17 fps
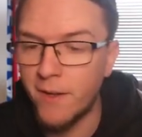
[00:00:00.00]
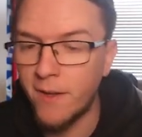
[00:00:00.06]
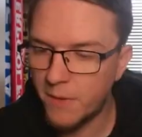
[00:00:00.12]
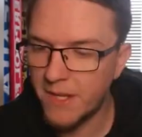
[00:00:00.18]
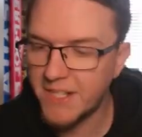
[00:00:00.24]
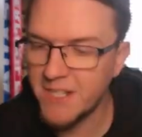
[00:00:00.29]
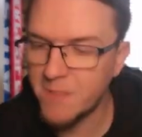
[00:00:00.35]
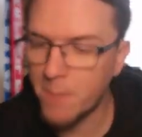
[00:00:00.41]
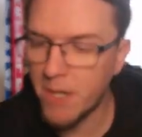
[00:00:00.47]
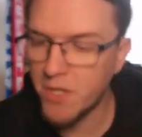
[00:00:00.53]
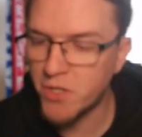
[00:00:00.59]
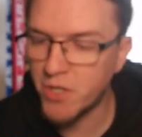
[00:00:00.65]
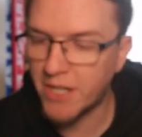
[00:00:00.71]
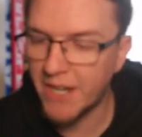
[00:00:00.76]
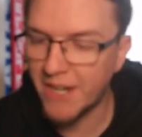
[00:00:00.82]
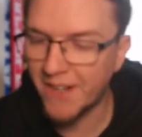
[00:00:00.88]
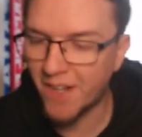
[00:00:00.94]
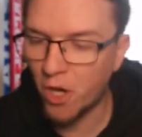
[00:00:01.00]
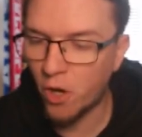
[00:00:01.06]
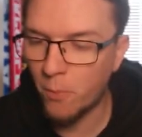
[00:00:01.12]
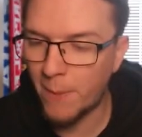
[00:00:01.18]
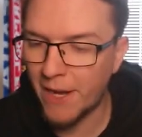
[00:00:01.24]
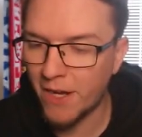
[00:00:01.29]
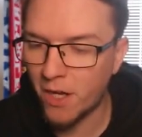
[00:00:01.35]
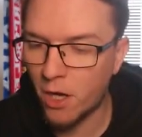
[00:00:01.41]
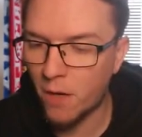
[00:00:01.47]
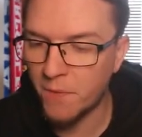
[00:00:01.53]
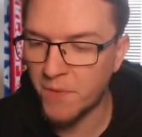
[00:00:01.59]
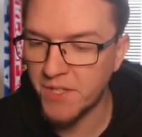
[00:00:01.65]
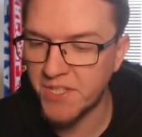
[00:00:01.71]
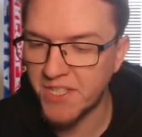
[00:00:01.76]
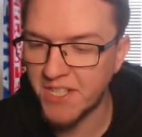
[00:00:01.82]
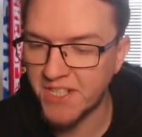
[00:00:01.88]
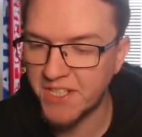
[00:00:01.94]
But they did manage to get a goal back
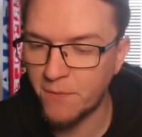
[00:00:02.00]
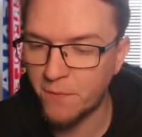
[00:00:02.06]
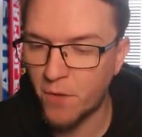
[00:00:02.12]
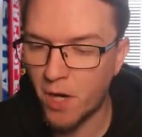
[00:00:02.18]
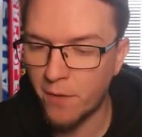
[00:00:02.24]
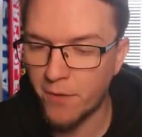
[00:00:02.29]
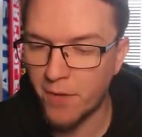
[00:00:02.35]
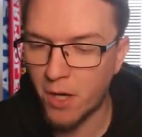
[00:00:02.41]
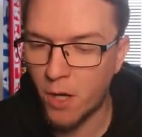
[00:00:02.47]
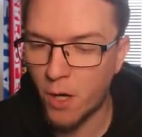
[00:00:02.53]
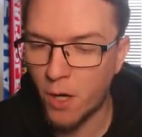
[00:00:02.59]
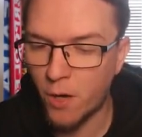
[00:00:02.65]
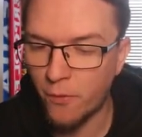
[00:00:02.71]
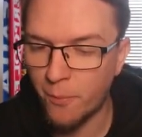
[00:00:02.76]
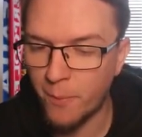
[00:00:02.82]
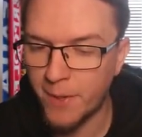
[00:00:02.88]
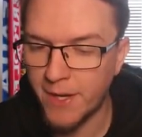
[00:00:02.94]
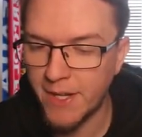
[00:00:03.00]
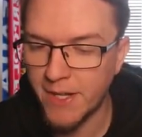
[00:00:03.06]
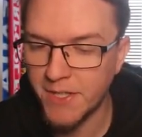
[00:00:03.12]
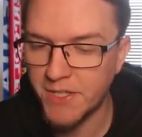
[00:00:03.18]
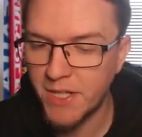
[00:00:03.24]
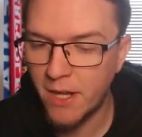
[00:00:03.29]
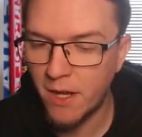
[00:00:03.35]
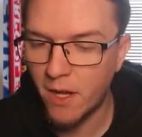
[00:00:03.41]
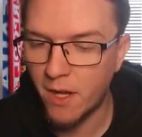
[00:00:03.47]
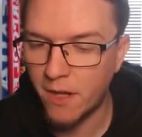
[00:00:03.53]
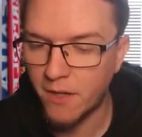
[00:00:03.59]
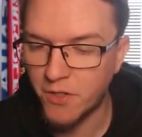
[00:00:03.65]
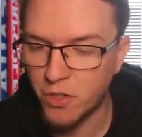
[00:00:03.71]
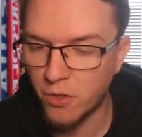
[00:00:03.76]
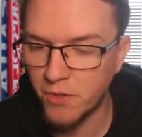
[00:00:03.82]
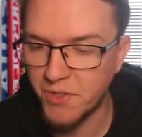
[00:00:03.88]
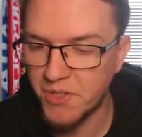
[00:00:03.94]
after 65 and a half minutes. Uh,
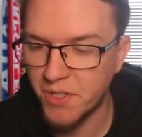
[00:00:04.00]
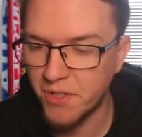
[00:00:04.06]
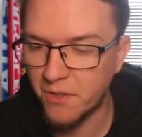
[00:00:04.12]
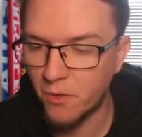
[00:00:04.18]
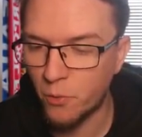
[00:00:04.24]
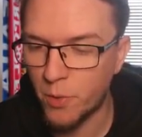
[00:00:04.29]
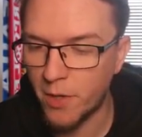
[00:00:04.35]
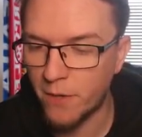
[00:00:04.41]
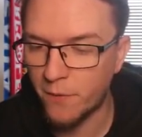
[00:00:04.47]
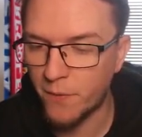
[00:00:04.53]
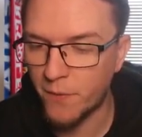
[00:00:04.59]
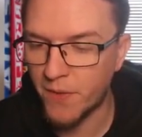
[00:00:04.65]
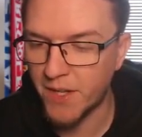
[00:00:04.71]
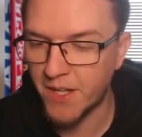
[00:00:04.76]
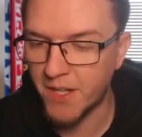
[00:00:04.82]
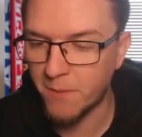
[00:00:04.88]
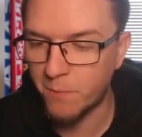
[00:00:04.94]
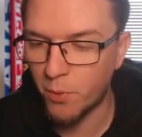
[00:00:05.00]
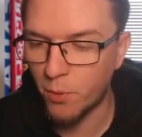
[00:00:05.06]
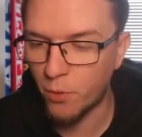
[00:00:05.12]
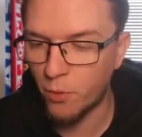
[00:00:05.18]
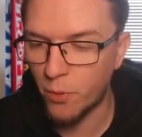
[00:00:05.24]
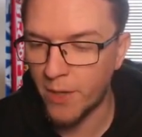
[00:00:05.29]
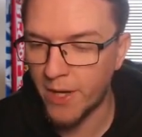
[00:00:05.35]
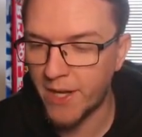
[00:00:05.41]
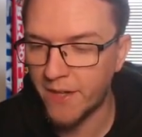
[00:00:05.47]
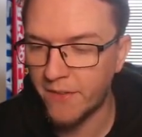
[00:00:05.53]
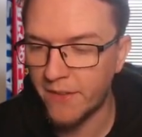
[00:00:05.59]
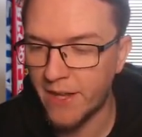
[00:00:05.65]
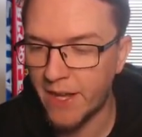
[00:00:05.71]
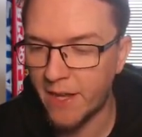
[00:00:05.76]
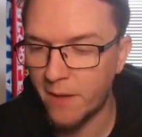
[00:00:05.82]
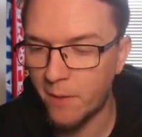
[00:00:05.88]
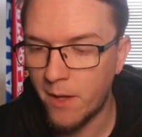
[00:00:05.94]
Johnson with the ball in
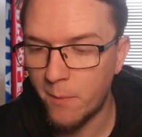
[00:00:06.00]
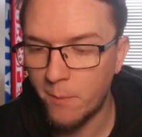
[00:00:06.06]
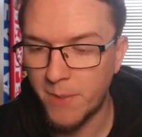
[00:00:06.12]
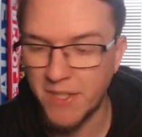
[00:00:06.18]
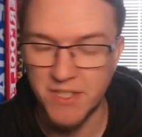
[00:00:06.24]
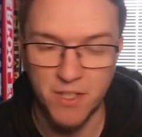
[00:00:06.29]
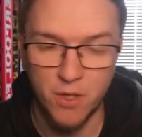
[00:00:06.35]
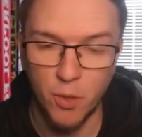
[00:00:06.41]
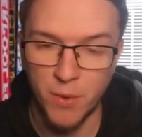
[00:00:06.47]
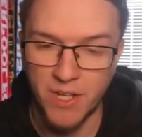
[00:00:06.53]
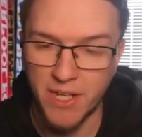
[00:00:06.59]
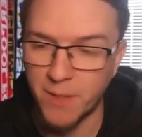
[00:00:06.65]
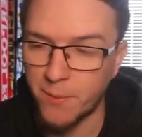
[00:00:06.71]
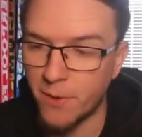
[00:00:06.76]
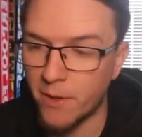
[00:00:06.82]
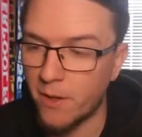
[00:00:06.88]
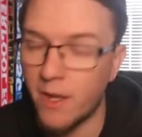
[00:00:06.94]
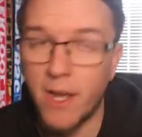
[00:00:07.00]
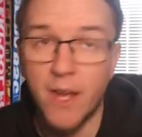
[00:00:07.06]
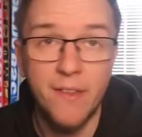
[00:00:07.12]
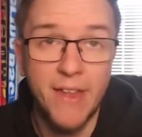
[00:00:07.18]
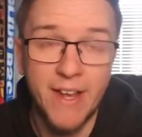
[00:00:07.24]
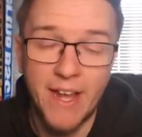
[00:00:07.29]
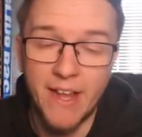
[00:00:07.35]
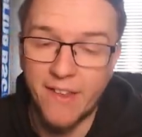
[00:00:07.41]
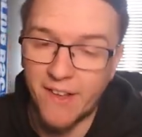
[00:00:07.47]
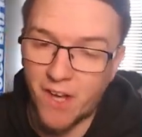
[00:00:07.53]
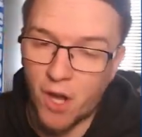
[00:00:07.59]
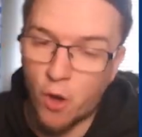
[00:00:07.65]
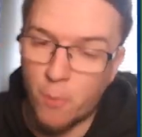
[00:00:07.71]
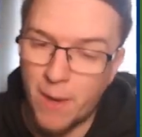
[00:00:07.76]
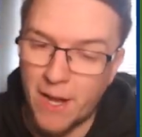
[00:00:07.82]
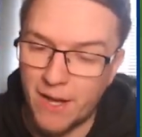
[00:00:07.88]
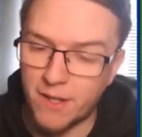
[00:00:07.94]
there, beats the goalkeeper, they get their
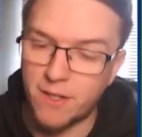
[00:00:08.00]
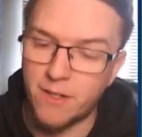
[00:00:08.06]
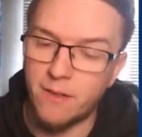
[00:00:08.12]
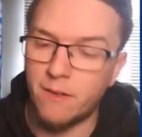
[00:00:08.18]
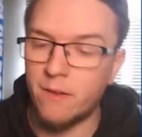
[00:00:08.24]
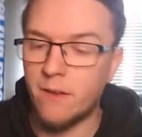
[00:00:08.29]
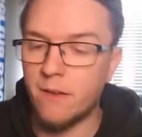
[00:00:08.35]
goal back.